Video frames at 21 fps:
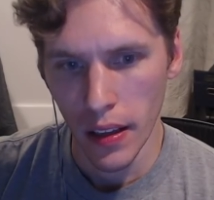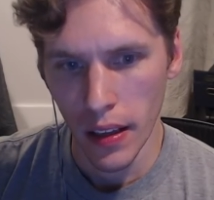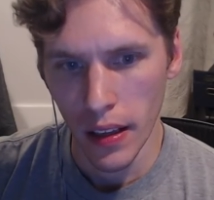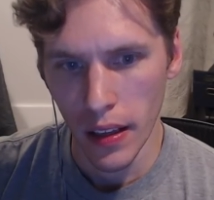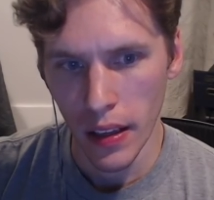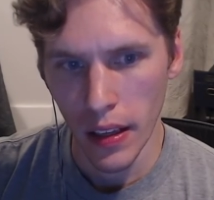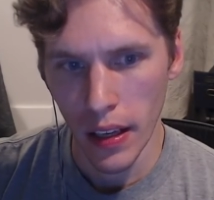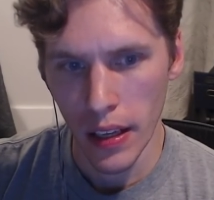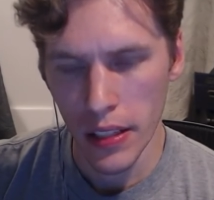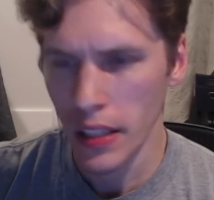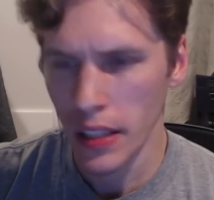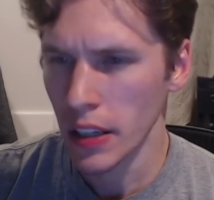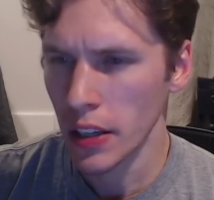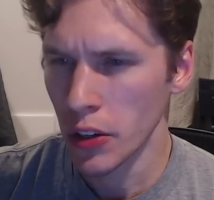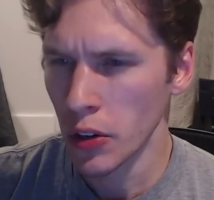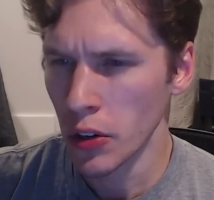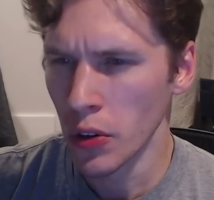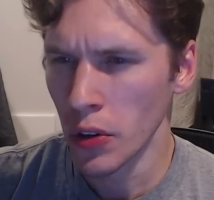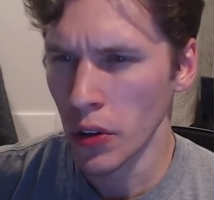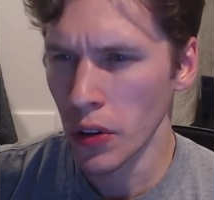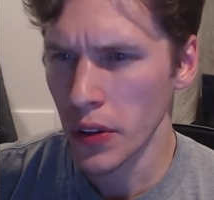Isn't
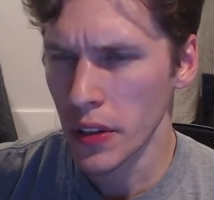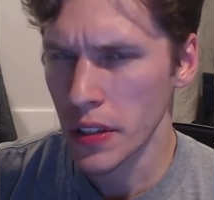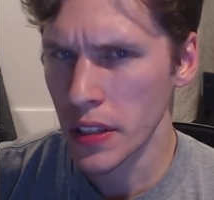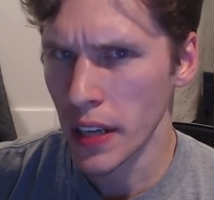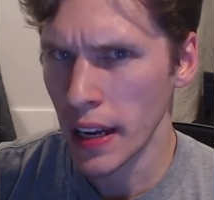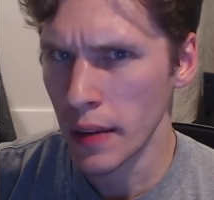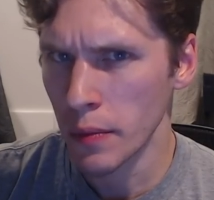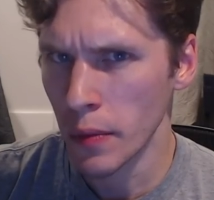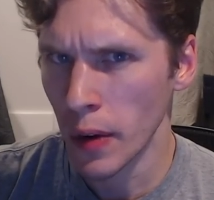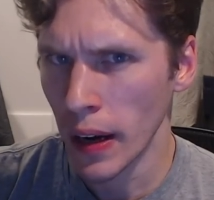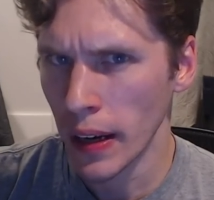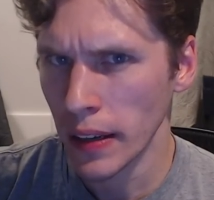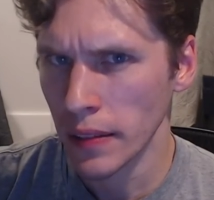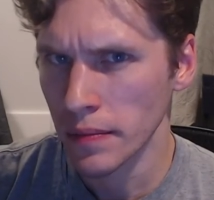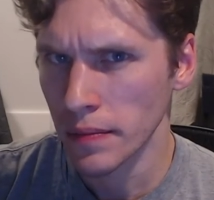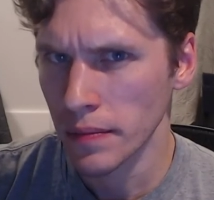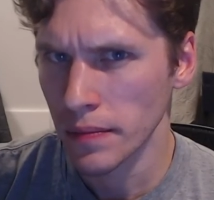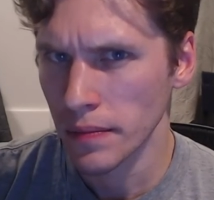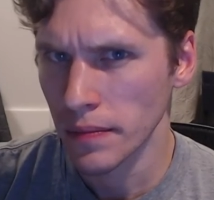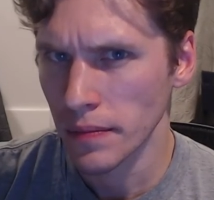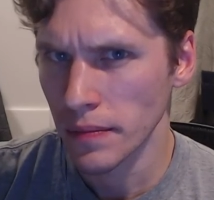Google the same way?
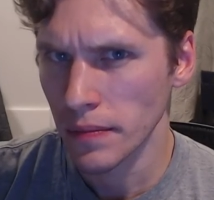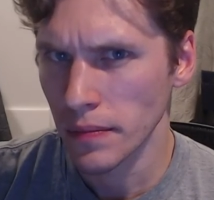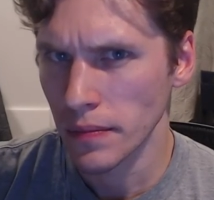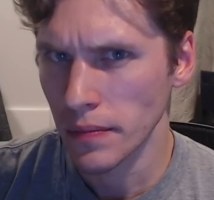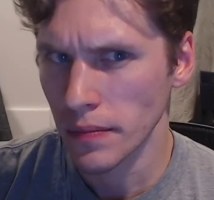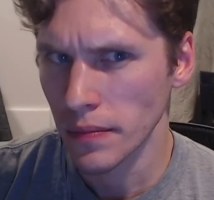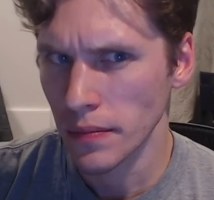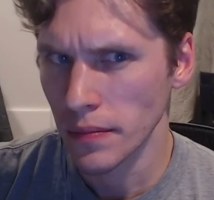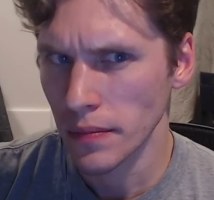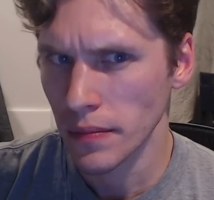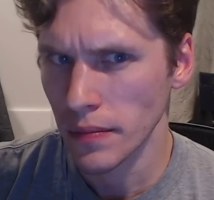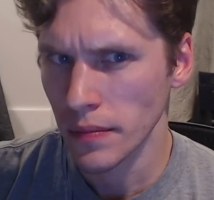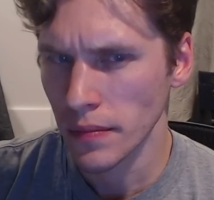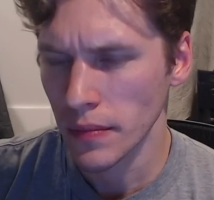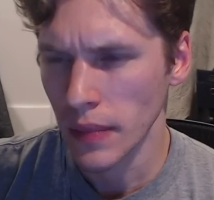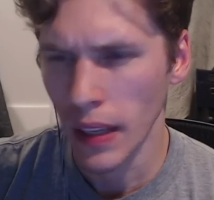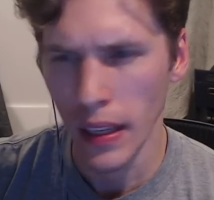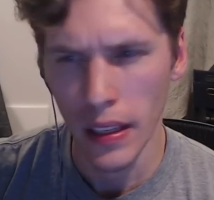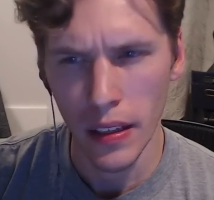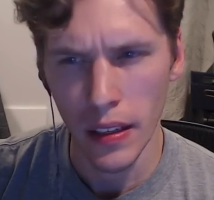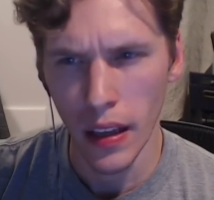
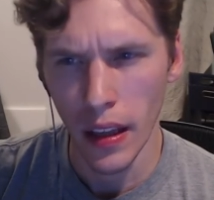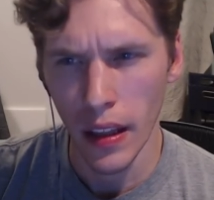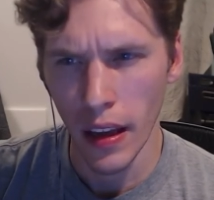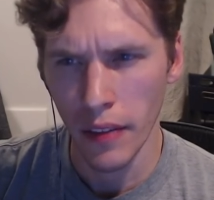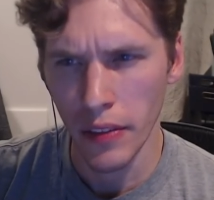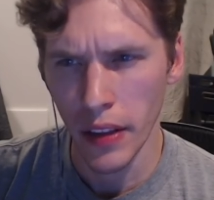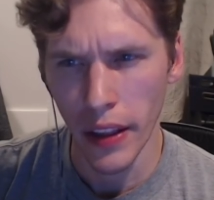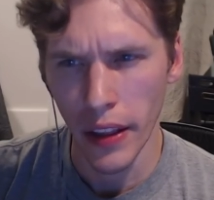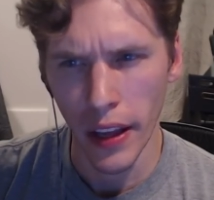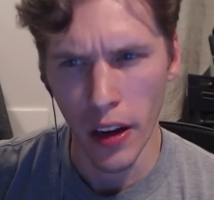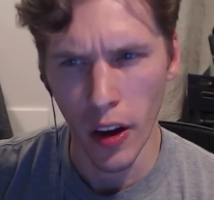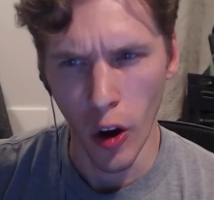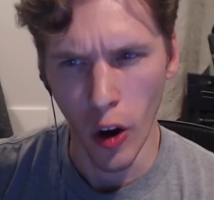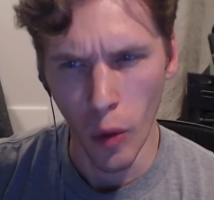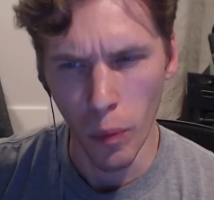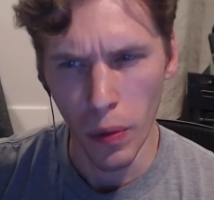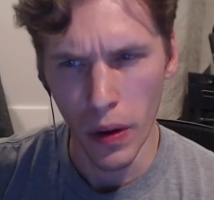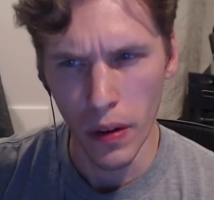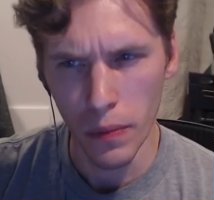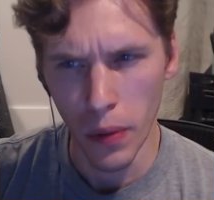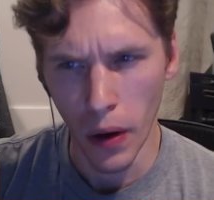Like they have that like
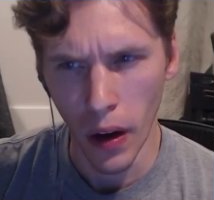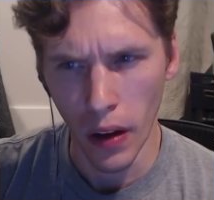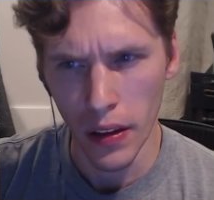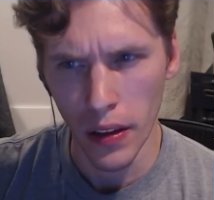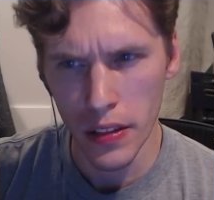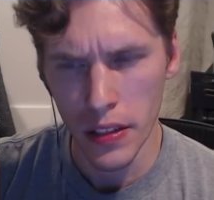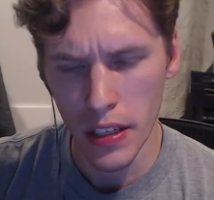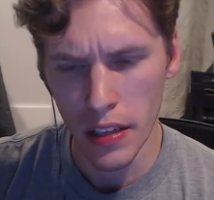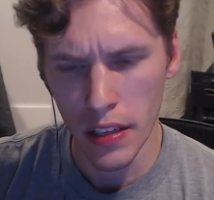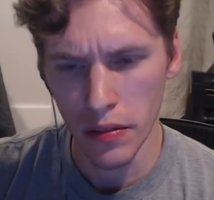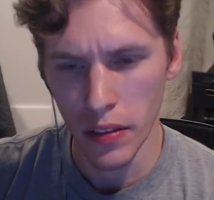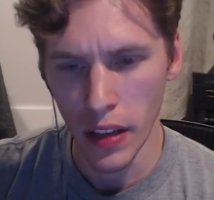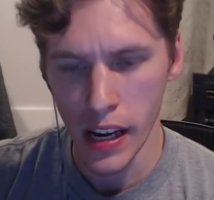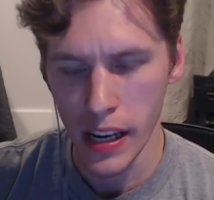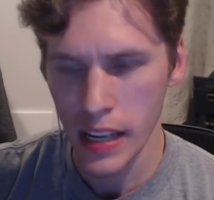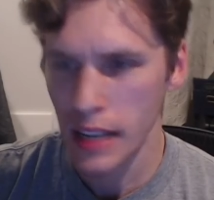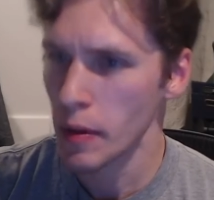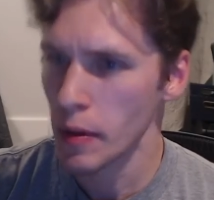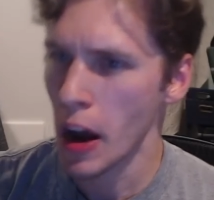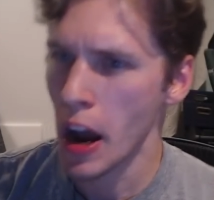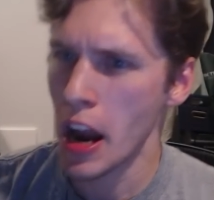open policy of like,
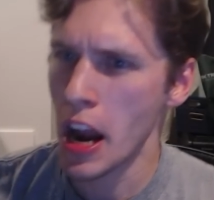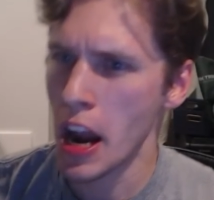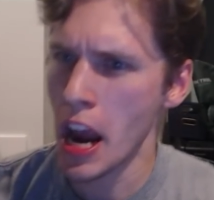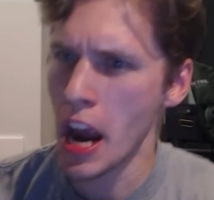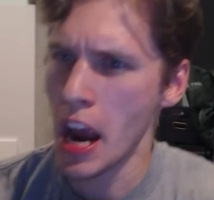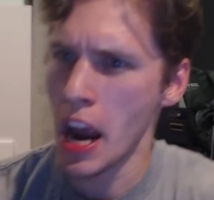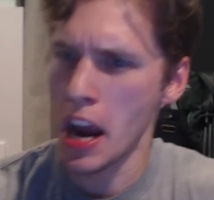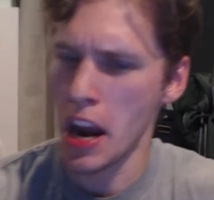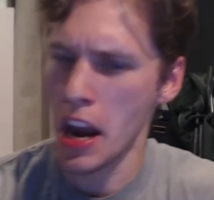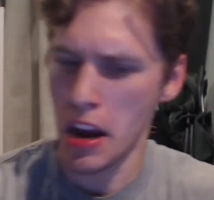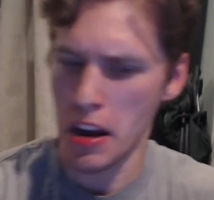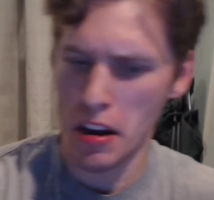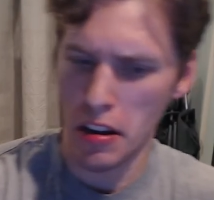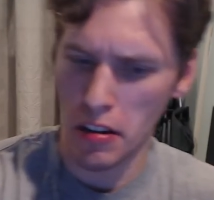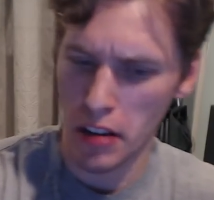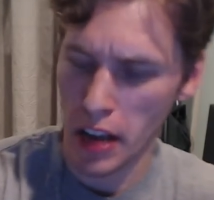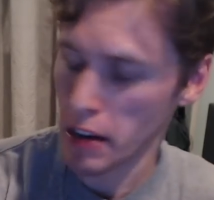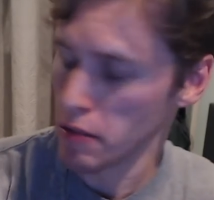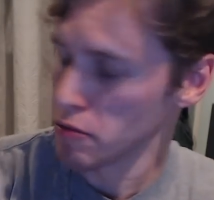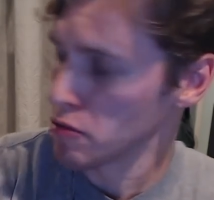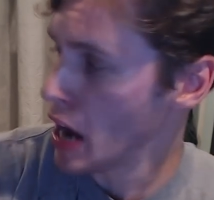come on in and
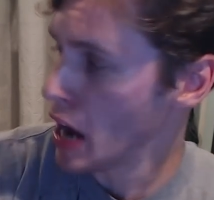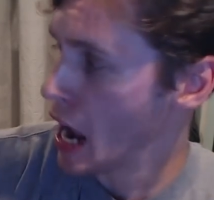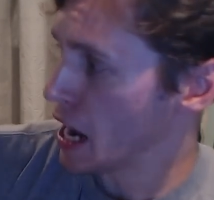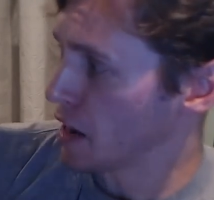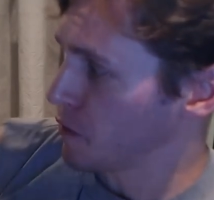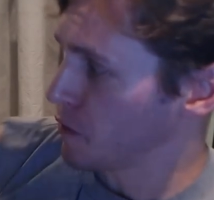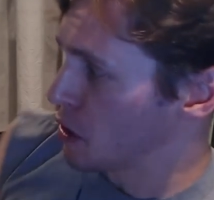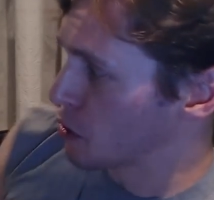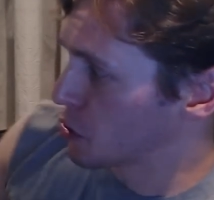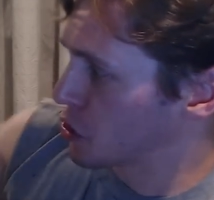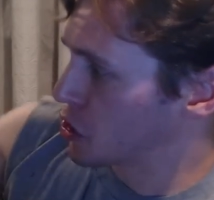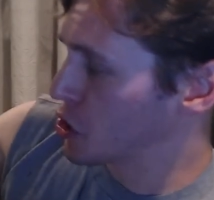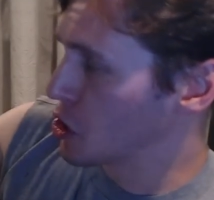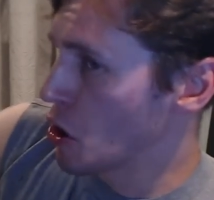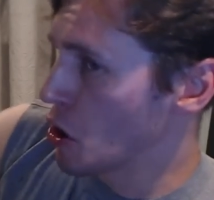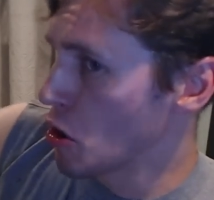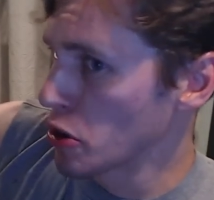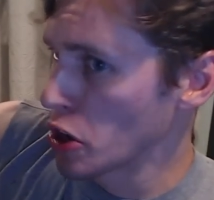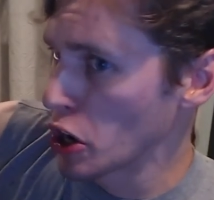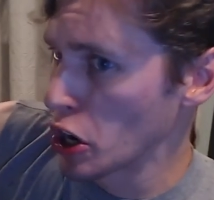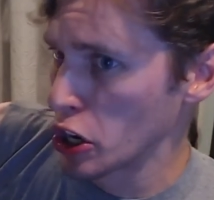like ride a few
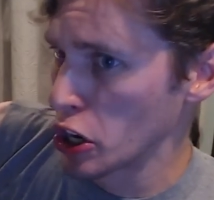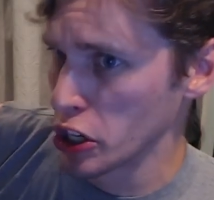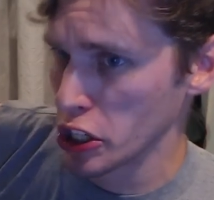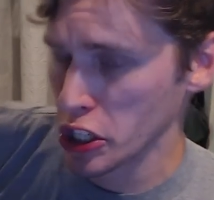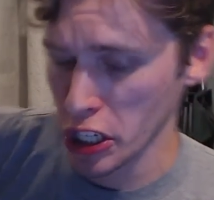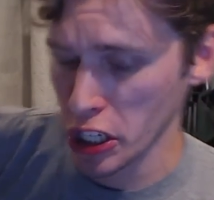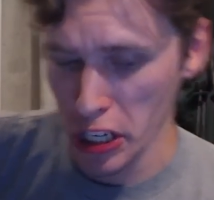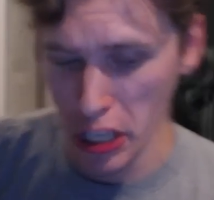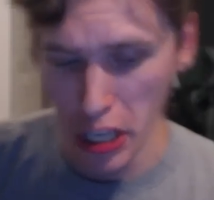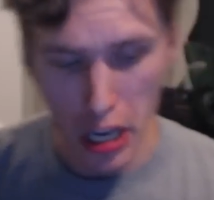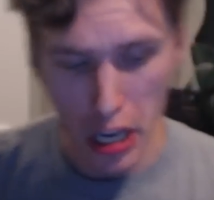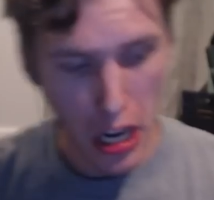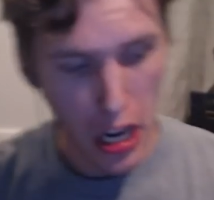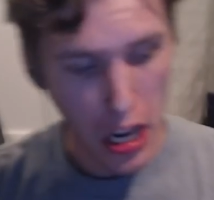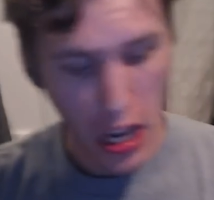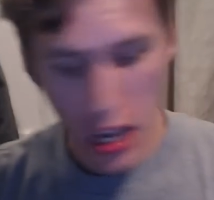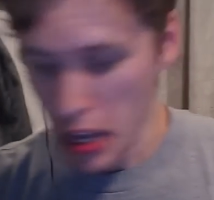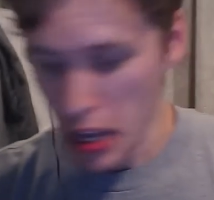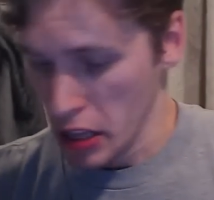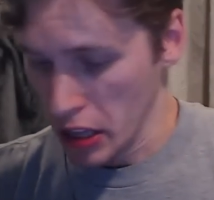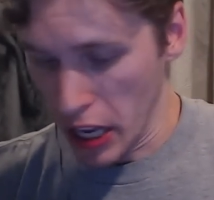scooters and
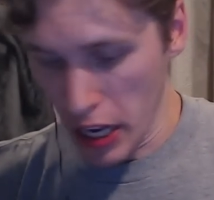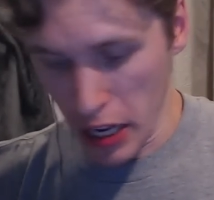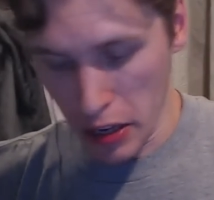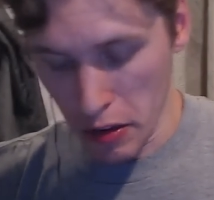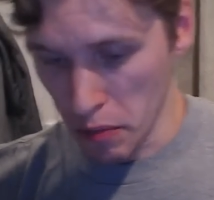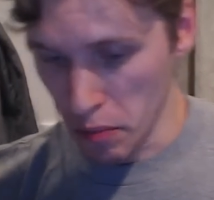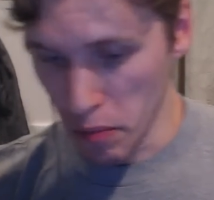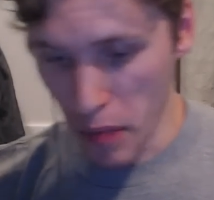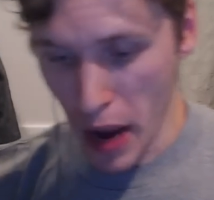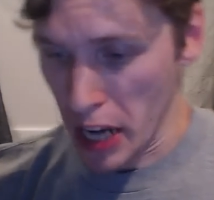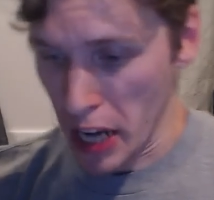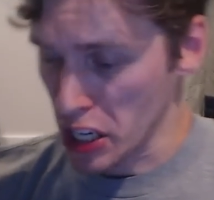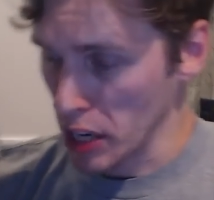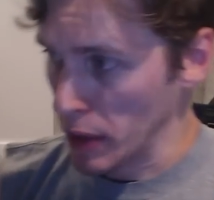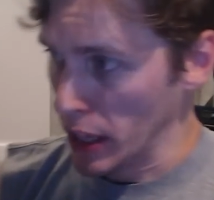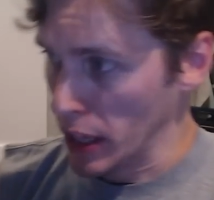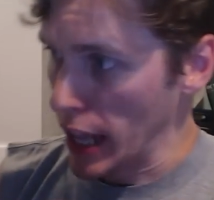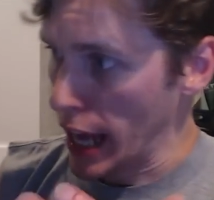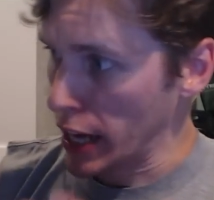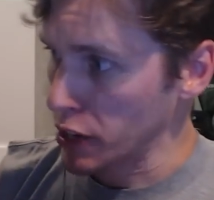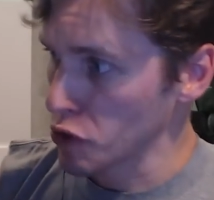like make some
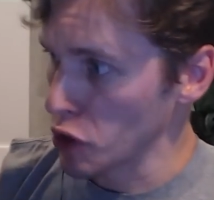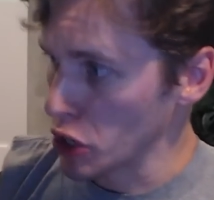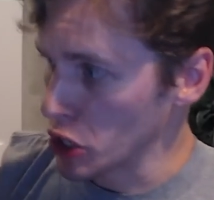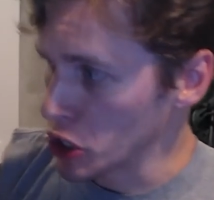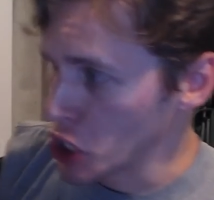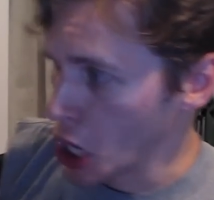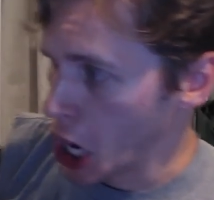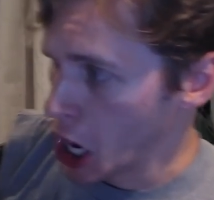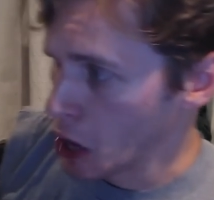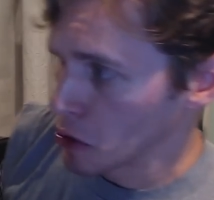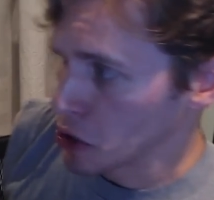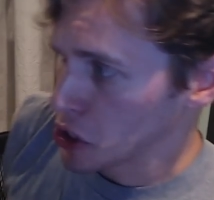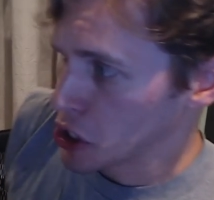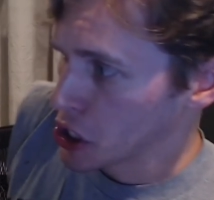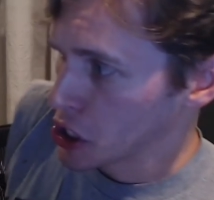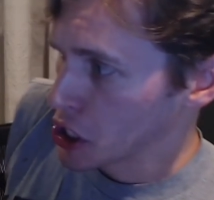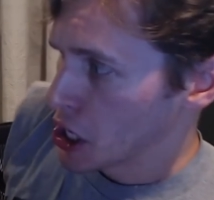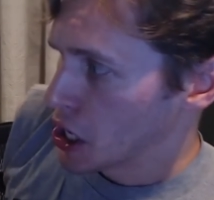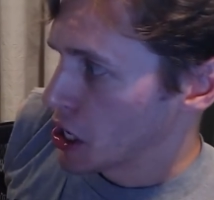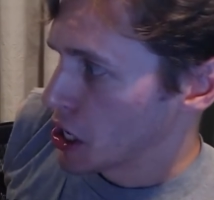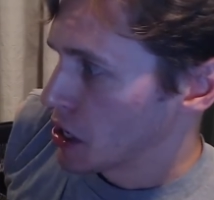electric toast